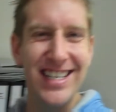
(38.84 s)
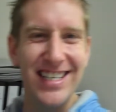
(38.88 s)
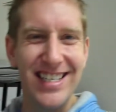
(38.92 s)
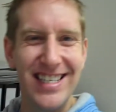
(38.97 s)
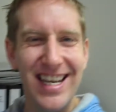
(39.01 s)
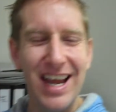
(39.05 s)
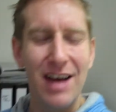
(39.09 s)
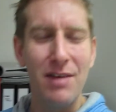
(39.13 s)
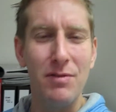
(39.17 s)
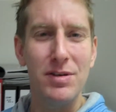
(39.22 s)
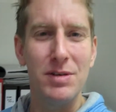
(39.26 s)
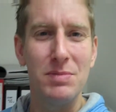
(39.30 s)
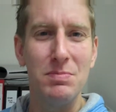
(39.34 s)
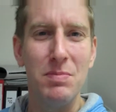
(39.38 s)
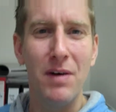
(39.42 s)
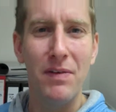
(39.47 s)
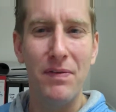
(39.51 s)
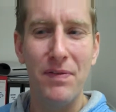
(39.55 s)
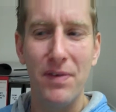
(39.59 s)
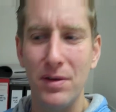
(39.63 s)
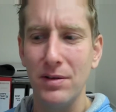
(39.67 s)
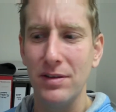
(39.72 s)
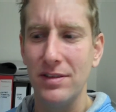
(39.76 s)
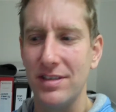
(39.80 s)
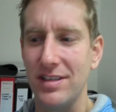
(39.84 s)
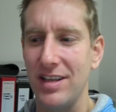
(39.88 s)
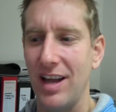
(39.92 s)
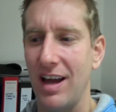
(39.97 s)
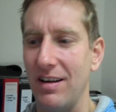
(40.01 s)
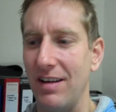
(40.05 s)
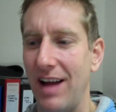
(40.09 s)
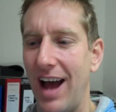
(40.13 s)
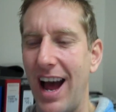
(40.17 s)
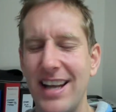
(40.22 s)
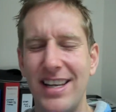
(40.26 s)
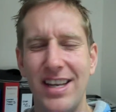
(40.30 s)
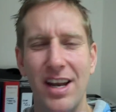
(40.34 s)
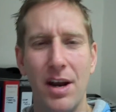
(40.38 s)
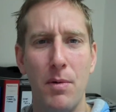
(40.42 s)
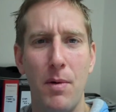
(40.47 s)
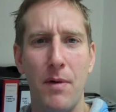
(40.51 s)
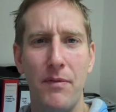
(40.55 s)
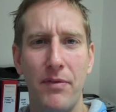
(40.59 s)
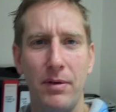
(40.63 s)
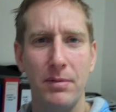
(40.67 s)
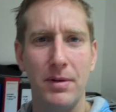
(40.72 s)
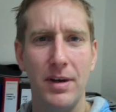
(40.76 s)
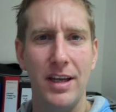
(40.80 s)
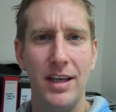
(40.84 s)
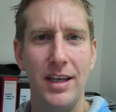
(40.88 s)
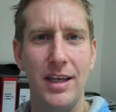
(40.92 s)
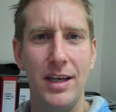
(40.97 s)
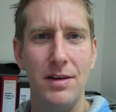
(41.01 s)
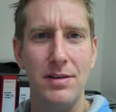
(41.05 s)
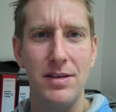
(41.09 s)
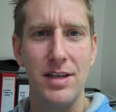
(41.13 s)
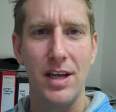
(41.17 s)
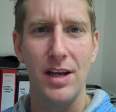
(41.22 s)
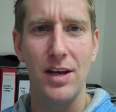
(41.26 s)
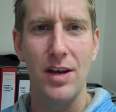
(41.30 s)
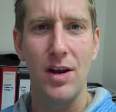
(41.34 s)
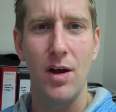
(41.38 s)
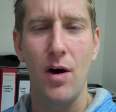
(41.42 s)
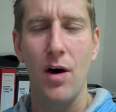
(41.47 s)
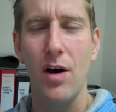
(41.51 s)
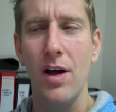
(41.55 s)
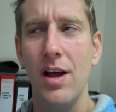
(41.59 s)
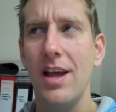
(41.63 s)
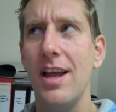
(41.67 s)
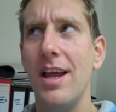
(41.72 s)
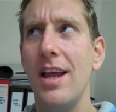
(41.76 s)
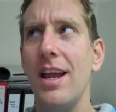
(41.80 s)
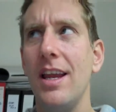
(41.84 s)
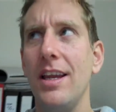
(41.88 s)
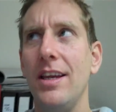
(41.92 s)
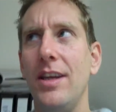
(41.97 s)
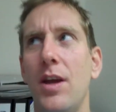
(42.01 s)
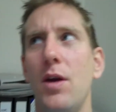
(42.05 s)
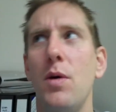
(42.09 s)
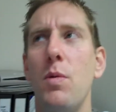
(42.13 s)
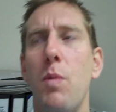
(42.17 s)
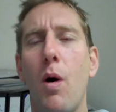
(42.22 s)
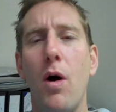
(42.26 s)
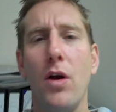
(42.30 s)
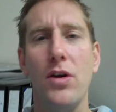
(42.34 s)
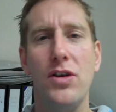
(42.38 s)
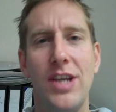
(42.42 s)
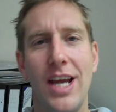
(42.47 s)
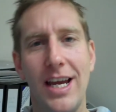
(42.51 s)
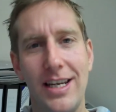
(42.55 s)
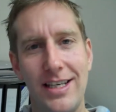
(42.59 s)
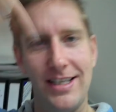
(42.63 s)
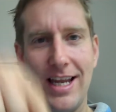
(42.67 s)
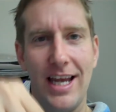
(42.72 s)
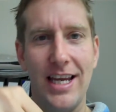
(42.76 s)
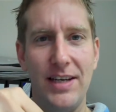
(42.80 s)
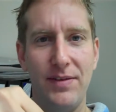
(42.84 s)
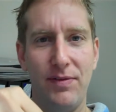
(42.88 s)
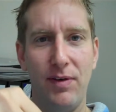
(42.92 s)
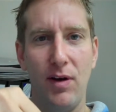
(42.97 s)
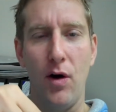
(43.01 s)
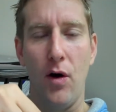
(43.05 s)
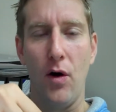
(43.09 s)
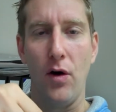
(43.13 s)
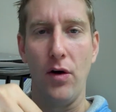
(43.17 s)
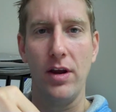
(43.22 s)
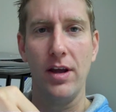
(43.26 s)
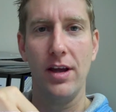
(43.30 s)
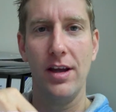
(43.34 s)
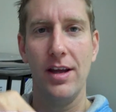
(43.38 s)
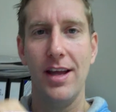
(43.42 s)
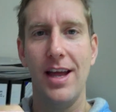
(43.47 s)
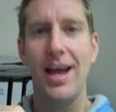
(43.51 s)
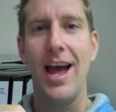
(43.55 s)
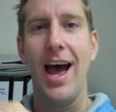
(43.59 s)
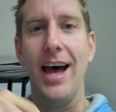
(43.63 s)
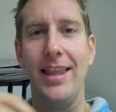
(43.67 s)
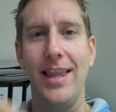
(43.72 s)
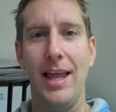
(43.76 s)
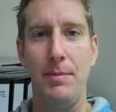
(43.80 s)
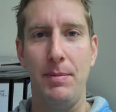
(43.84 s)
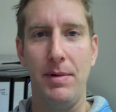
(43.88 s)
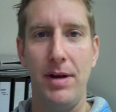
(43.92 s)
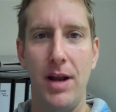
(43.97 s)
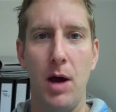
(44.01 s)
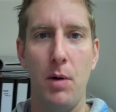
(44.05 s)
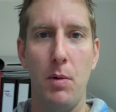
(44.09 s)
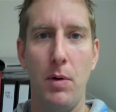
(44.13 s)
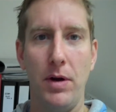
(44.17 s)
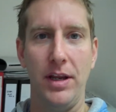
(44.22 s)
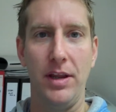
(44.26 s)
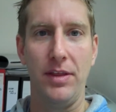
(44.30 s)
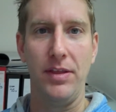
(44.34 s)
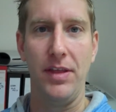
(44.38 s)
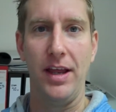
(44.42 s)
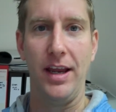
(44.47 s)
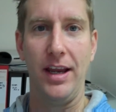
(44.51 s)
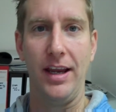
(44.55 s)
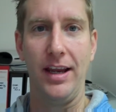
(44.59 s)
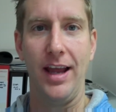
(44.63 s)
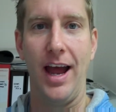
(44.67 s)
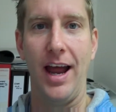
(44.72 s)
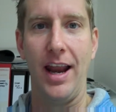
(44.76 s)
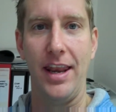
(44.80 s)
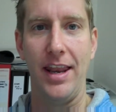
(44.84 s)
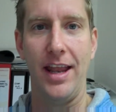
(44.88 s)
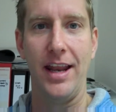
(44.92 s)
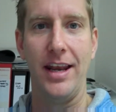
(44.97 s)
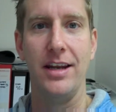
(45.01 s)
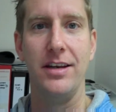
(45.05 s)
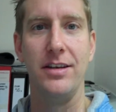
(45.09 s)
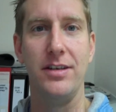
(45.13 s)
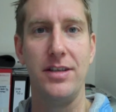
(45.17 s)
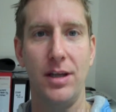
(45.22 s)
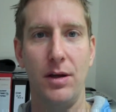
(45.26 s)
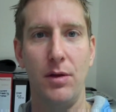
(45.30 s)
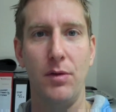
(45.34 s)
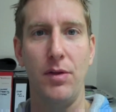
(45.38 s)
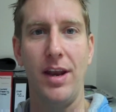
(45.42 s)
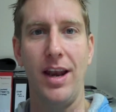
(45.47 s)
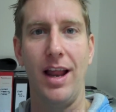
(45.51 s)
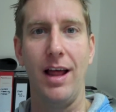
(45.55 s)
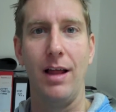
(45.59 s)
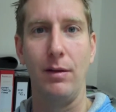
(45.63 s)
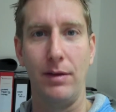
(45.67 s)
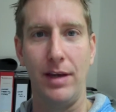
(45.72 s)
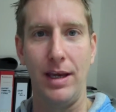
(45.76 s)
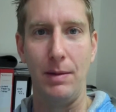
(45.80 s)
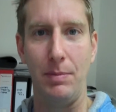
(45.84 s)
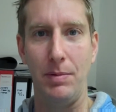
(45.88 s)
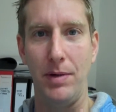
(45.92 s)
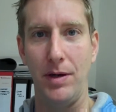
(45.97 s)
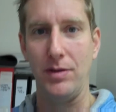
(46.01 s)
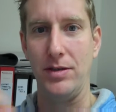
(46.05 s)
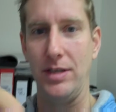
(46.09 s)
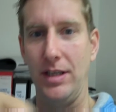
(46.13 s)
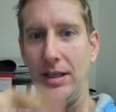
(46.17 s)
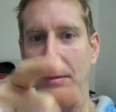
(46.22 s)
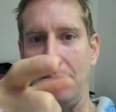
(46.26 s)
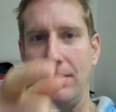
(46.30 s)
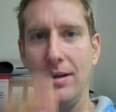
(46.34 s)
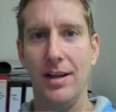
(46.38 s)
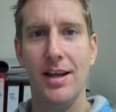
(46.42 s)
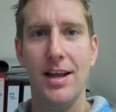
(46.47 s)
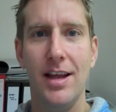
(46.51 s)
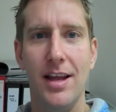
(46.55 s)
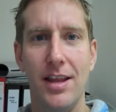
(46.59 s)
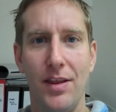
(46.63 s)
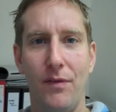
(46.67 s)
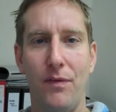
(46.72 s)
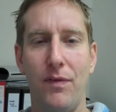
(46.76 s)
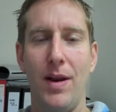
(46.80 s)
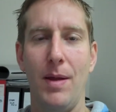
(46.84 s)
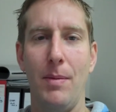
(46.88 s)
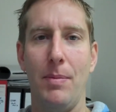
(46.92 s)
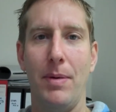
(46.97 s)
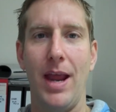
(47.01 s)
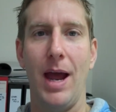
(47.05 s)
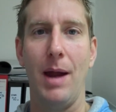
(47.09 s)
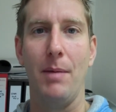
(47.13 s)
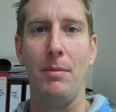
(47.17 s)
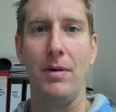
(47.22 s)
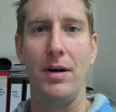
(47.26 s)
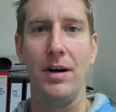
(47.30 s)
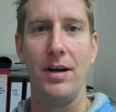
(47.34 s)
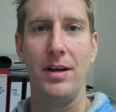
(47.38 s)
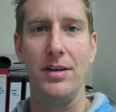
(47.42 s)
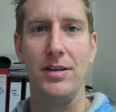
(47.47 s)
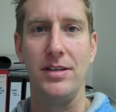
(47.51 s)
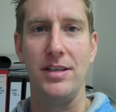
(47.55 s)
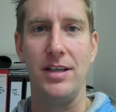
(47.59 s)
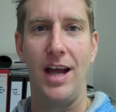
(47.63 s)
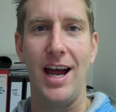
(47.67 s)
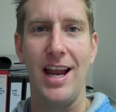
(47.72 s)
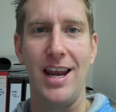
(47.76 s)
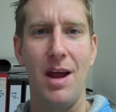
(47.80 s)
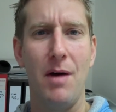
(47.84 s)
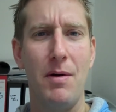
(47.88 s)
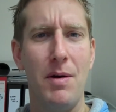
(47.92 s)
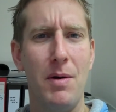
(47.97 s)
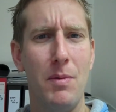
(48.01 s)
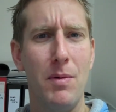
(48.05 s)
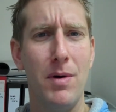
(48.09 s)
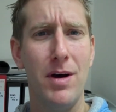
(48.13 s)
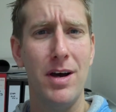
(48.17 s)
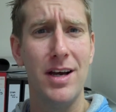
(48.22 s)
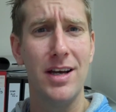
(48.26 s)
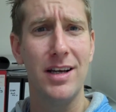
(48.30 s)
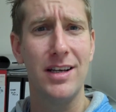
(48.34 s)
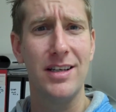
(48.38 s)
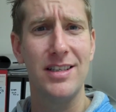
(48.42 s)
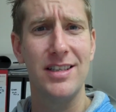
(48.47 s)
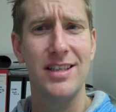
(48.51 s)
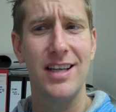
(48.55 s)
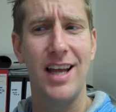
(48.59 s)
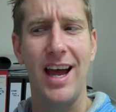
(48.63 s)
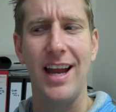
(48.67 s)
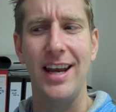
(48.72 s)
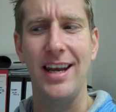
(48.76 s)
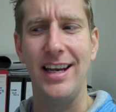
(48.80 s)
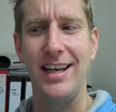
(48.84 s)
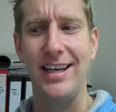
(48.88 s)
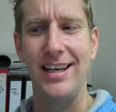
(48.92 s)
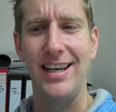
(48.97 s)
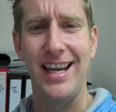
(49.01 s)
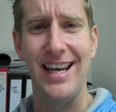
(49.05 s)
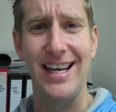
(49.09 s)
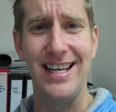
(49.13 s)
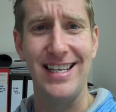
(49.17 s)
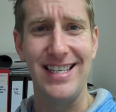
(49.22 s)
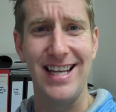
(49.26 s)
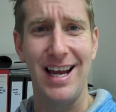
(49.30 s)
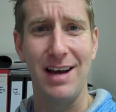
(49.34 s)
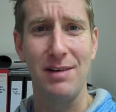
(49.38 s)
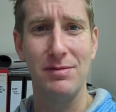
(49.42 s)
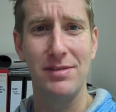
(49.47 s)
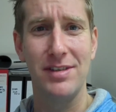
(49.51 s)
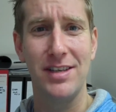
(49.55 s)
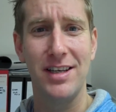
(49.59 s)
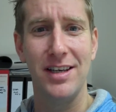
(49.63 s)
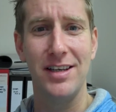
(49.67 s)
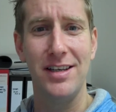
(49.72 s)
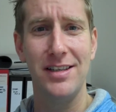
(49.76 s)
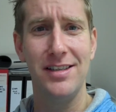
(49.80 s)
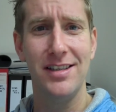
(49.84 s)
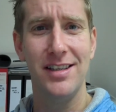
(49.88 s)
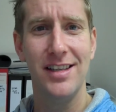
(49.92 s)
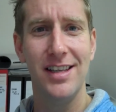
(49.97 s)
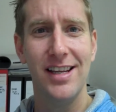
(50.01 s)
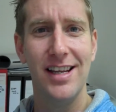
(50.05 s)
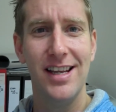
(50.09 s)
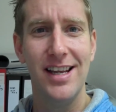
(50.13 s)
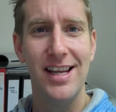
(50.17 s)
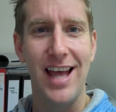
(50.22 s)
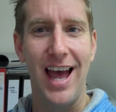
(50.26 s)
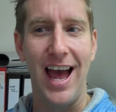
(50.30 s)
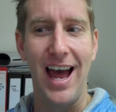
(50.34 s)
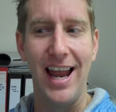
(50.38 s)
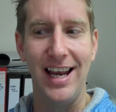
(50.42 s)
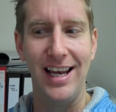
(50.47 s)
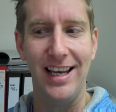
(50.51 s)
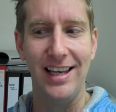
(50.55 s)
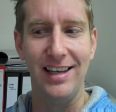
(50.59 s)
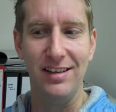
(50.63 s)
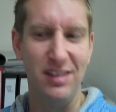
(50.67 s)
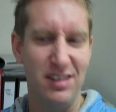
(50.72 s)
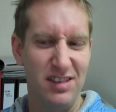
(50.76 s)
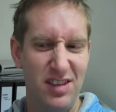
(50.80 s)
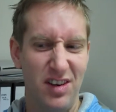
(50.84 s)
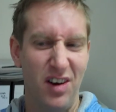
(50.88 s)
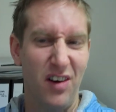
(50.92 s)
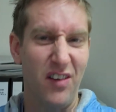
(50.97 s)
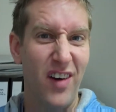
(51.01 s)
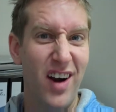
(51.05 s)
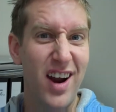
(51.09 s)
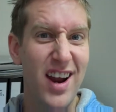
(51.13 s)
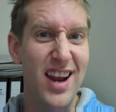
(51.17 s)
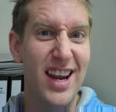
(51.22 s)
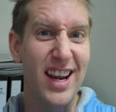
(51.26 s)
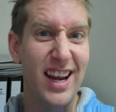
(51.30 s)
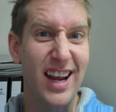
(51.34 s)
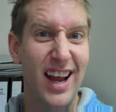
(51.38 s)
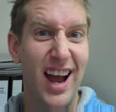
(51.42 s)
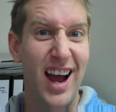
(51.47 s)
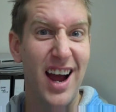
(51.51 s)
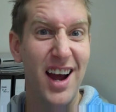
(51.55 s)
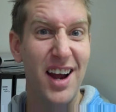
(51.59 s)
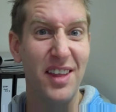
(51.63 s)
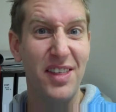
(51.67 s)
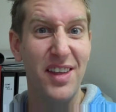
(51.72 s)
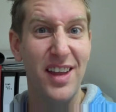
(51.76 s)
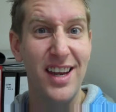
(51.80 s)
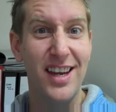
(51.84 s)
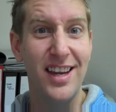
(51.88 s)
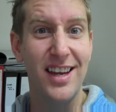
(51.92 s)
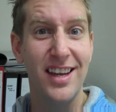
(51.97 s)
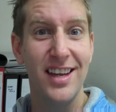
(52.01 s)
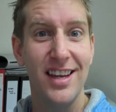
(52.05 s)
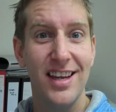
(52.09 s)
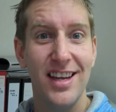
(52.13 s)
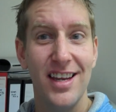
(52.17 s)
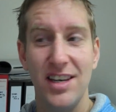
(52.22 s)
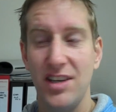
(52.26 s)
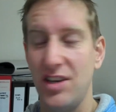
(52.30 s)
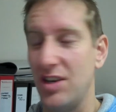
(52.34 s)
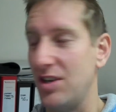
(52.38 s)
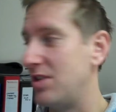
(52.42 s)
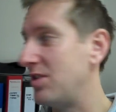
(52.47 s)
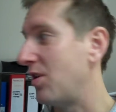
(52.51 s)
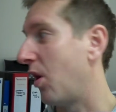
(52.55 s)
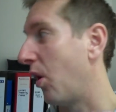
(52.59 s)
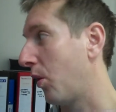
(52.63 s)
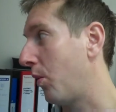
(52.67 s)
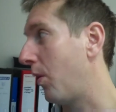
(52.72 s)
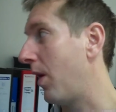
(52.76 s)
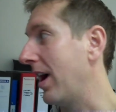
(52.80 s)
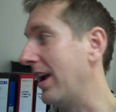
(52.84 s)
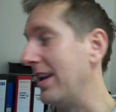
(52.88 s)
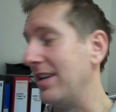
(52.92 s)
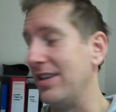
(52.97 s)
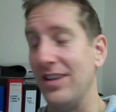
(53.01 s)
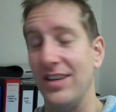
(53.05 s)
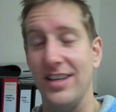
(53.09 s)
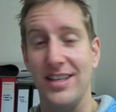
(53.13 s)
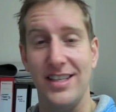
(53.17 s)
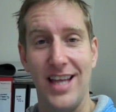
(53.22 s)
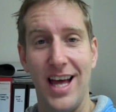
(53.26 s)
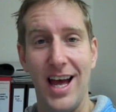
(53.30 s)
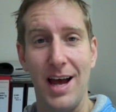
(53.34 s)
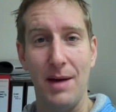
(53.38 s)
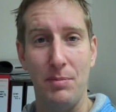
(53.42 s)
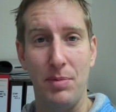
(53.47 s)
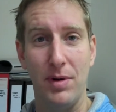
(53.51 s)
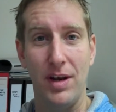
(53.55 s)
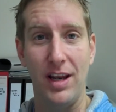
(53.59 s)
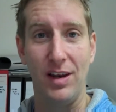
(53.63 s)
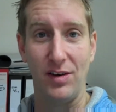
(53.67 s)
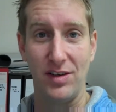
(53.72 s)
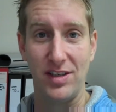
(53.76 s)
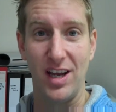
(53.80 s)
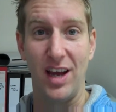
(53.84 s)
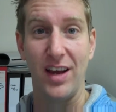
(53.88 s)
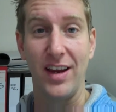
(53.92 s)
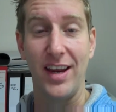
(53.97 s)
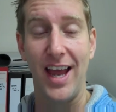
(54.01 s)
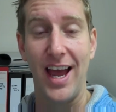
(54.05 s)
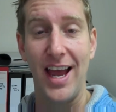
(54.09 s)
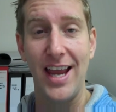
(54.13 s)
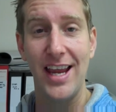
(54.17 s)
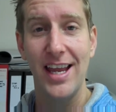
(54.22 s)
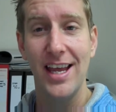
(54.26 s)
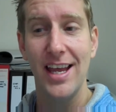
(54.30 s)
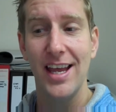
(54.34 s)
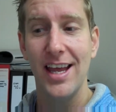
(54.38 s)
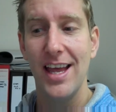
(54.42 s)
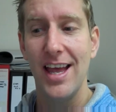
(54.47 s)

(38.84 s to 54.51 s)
just sounds muffled, so I don't know whether I'm going to use it or not. You watch yesterday's vlog and let me know what you think, and then until then I'll keep using the flip camera because I know it works and it sounds good and it looks alright, I think. Just not quite as good as that, but it looks okay.